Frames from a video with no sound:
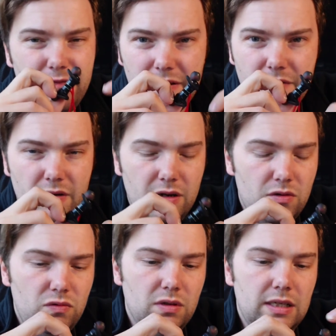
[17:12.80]
Very, very
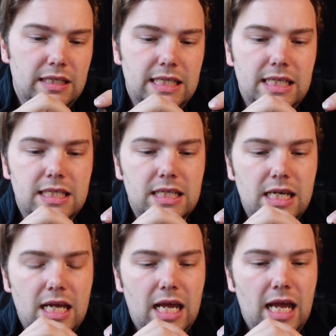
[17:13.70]
cool indeed.
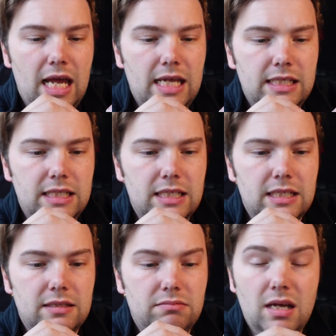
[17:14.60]
And
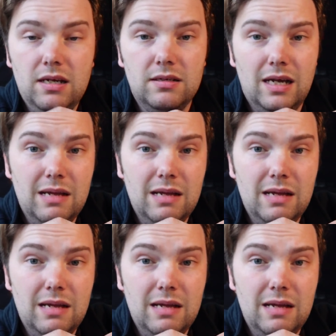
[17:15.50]
yeah,